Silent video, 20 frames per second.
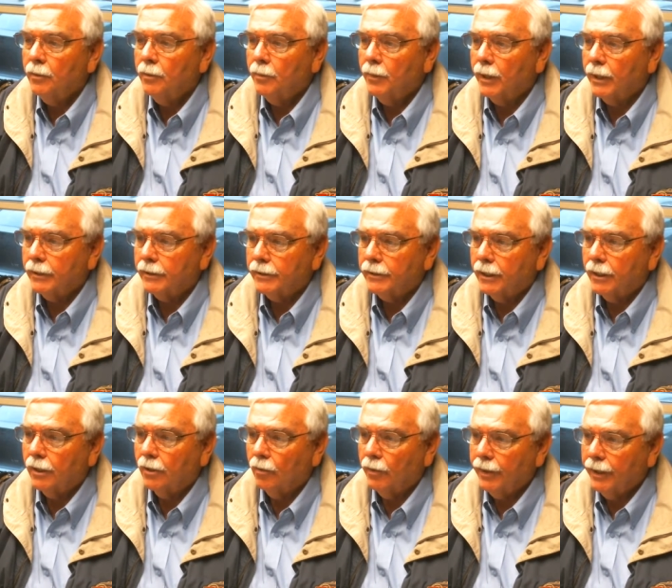but
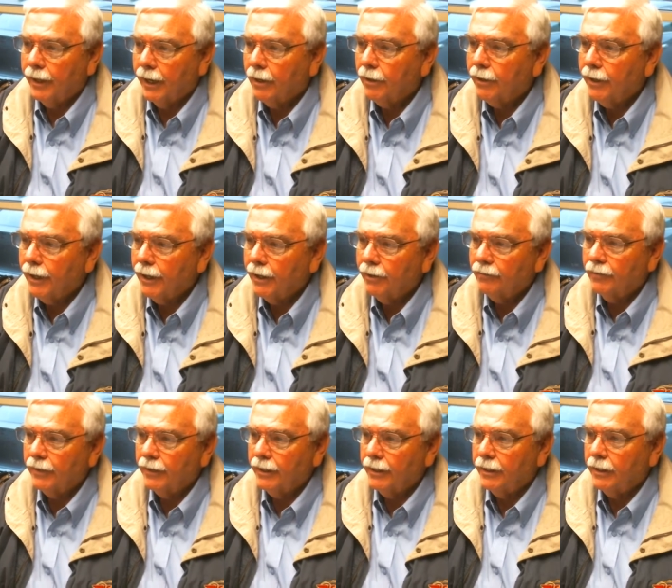we now have
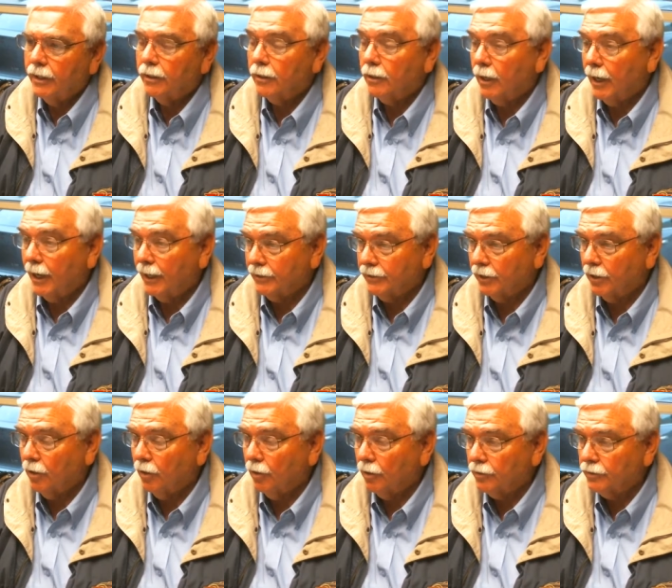the
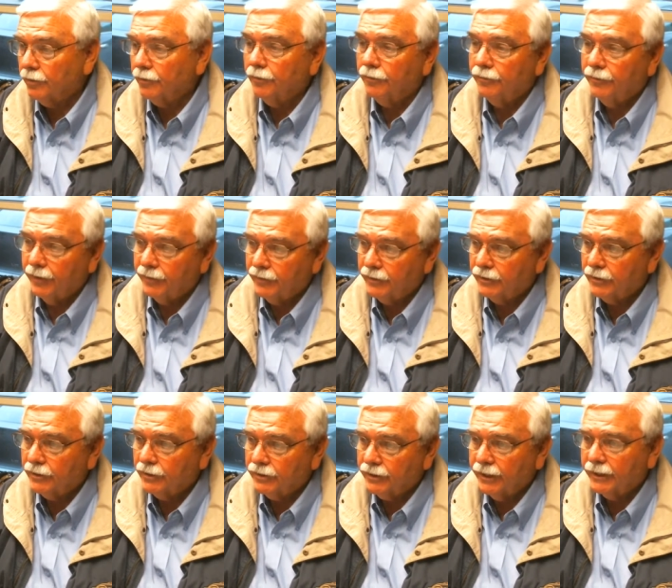classic cars from the
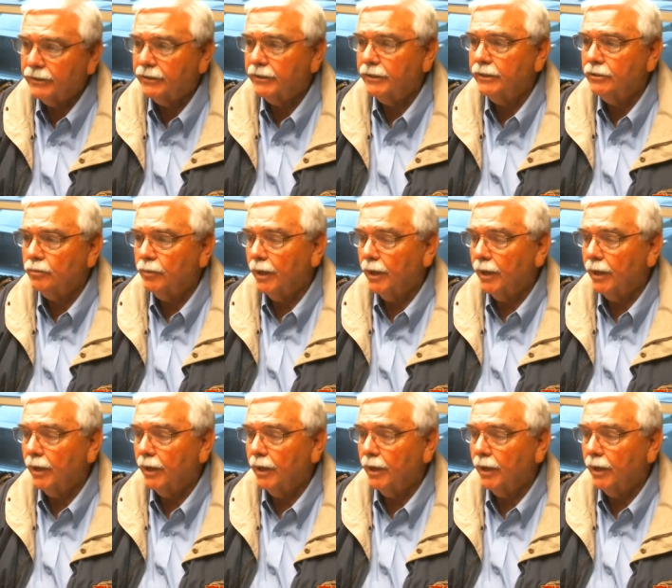50s and 60s.